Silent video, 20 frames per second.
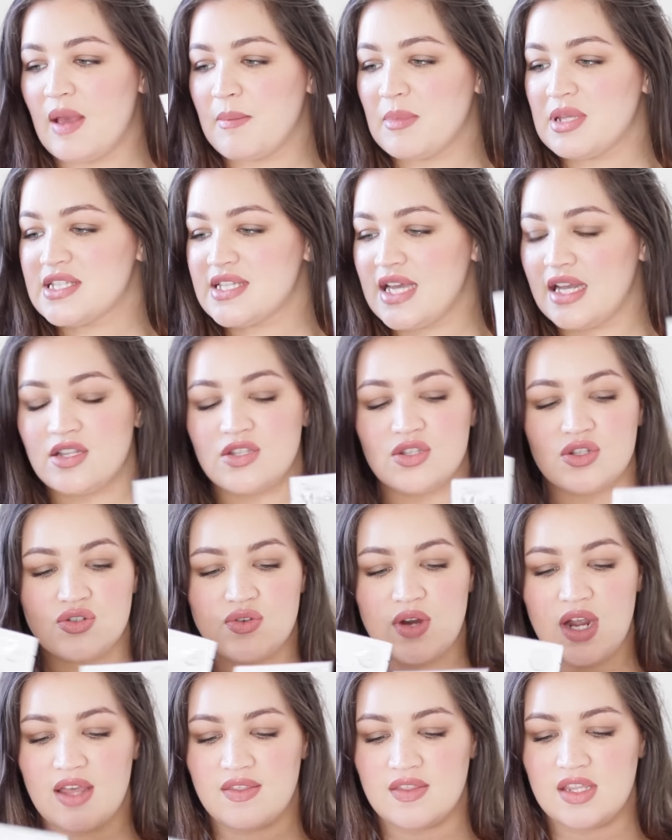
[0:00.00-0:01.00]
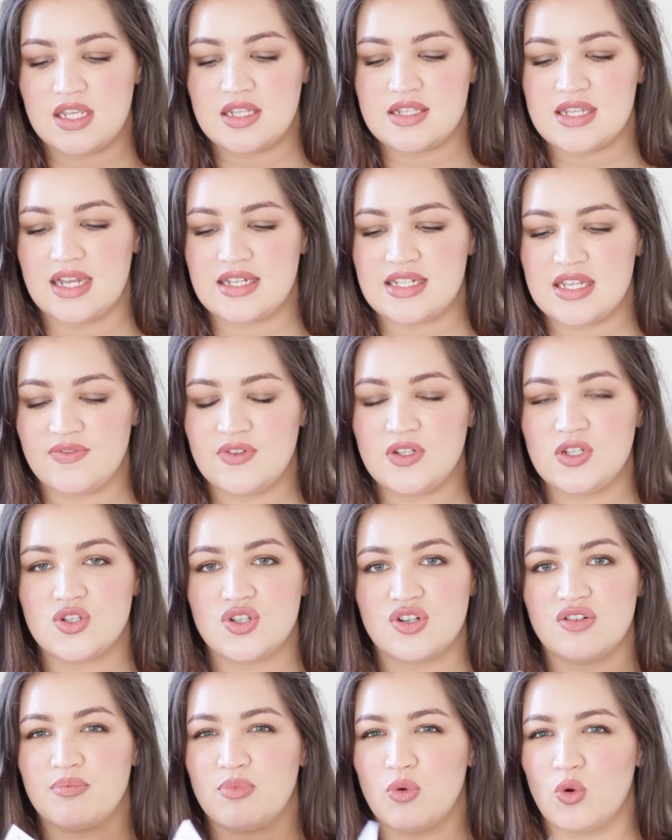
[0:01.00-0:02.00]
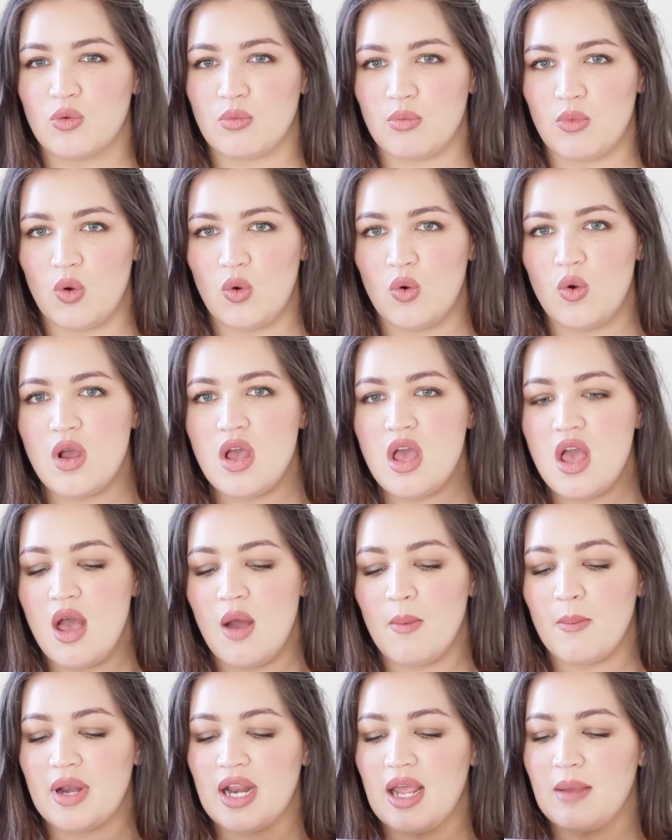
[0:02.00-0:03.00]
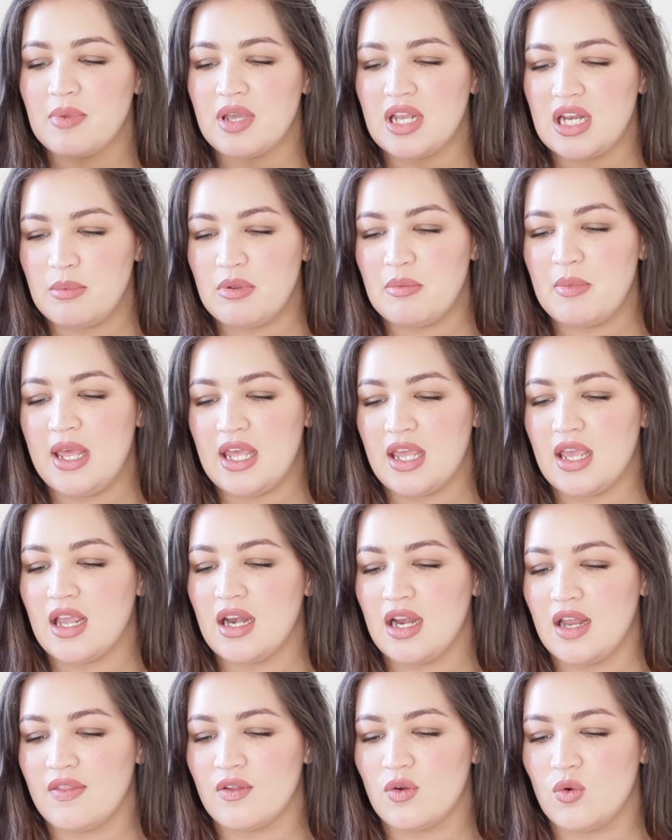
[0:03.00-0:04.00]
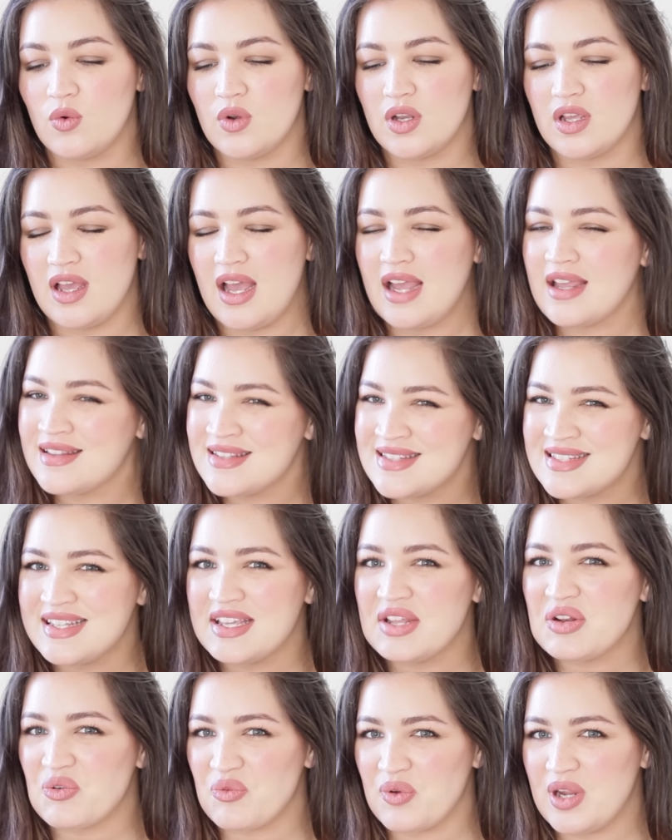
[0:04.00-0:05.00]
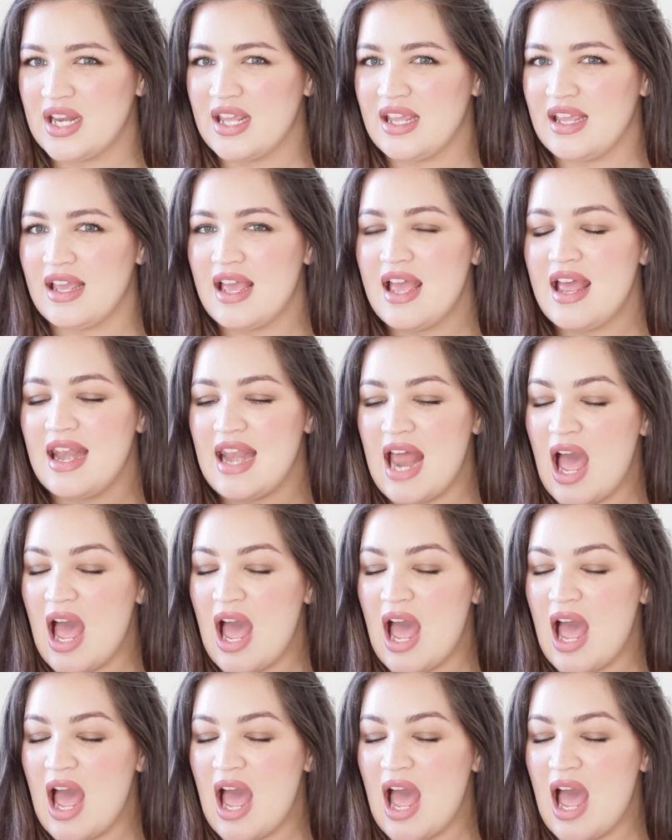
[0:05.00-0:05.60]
I'm excited to try these. I definitely should have bought more, but I'm gonna be making another order. I can see it already.